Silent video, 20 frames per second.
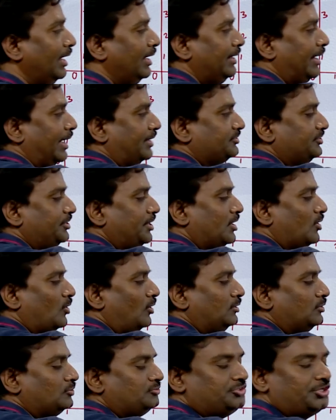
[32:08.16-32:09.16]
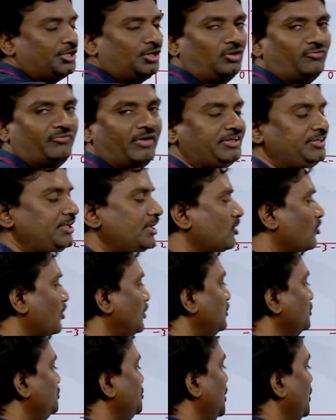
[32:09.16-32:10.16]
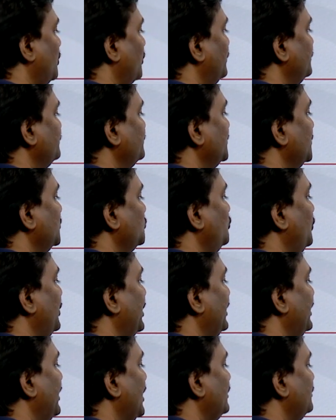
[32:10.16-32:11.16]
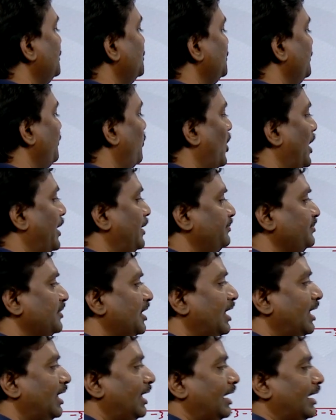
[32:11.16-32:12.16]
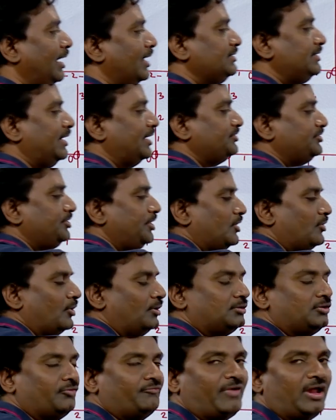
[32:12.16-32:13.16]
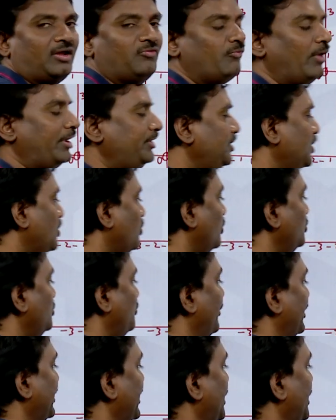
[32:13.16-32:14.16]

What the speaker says: X equal to 0, y equal to 0. So you can take this point. Next, x equal to 1, y equal to 1.